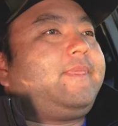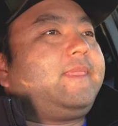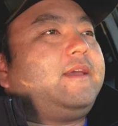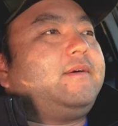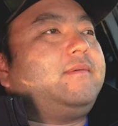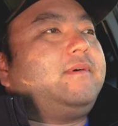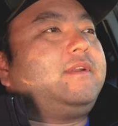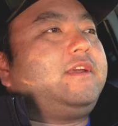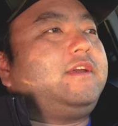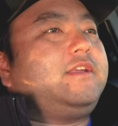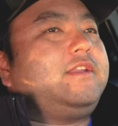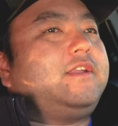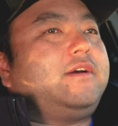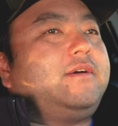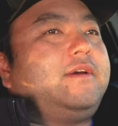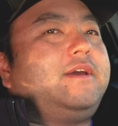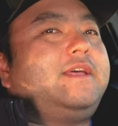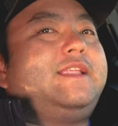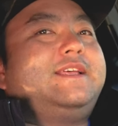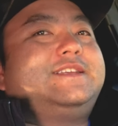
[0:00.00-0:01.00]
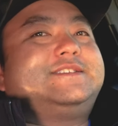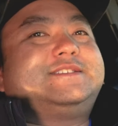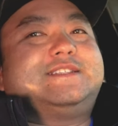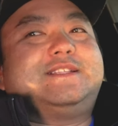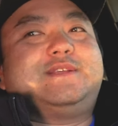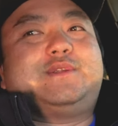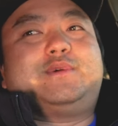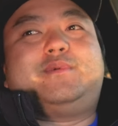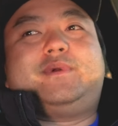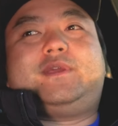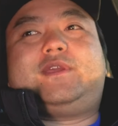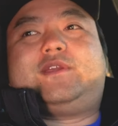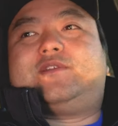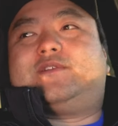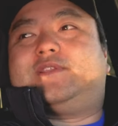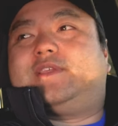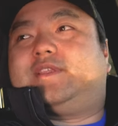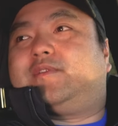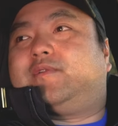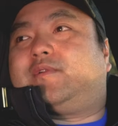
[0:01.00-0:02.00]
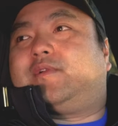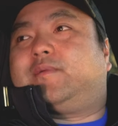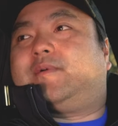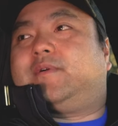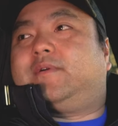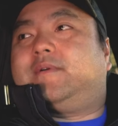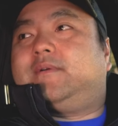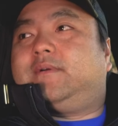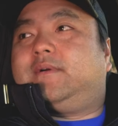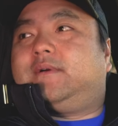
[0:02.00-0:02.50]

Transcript: And what do you know? It is a little weaker than normal.